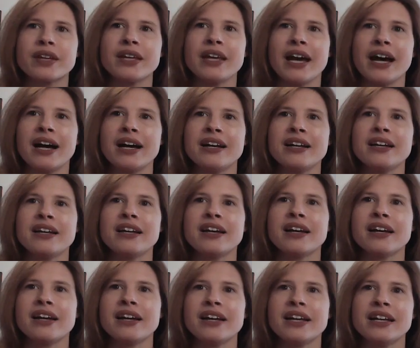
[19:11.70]
Yeah,
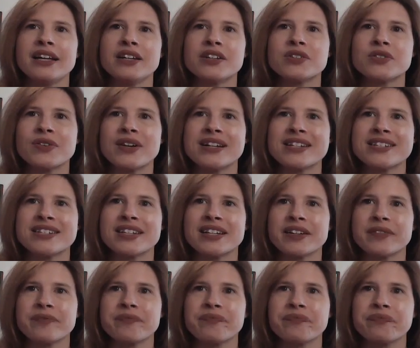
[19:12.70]

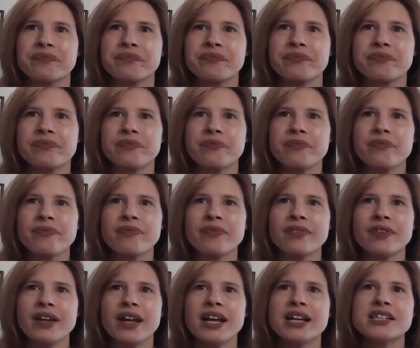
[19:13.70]
interesting.
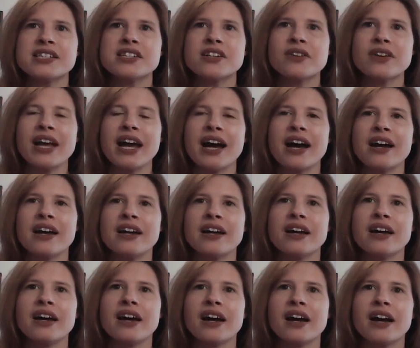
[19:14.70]
And so yeah,
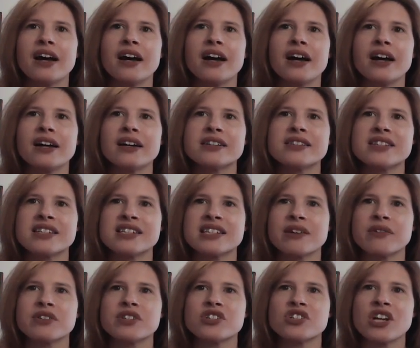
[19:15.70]
since
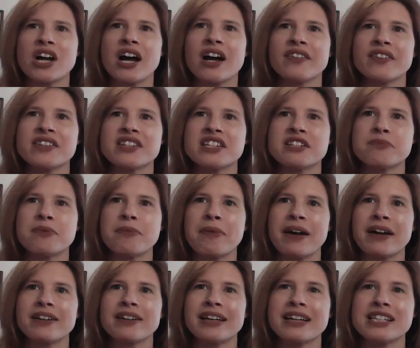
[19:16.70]
I was a child, this has been
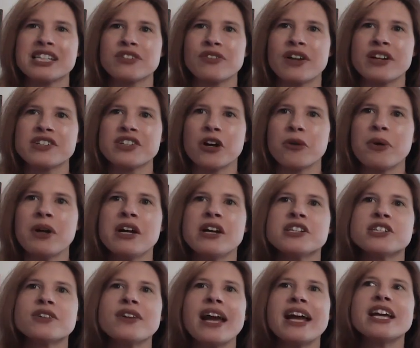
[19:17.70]
my Lansbury soap.
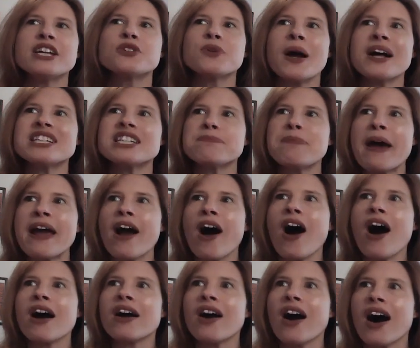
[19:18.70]
So yeah, he tries to pay
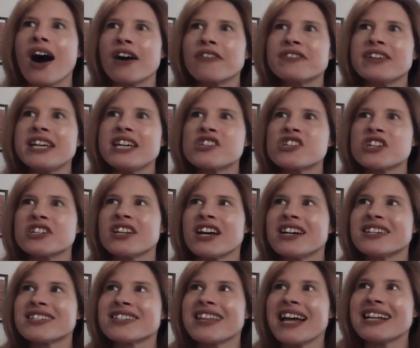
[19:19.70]
Hak off. Gija
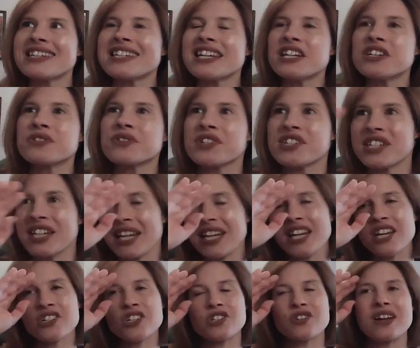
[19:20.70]
does. That's interesting.
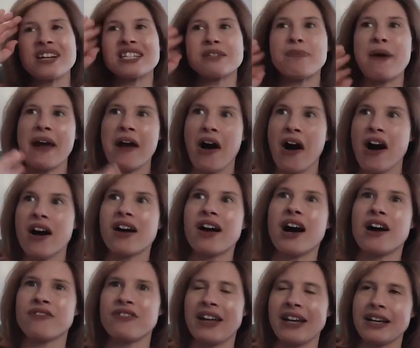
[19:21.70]
Gija tries to pay Hak
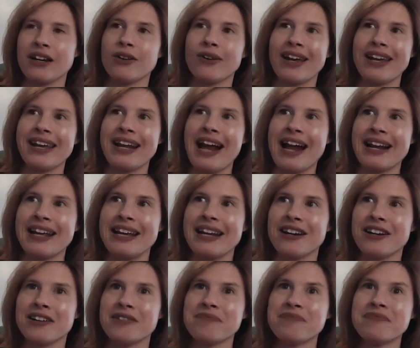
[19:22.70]
off, like, okay, get out of
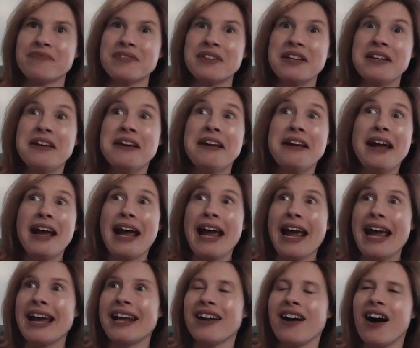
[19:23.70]
here.
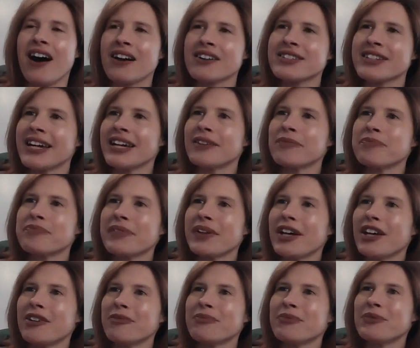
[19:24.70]
And Hak's like,
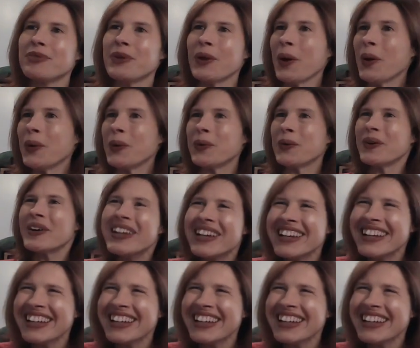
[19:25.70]
um, no,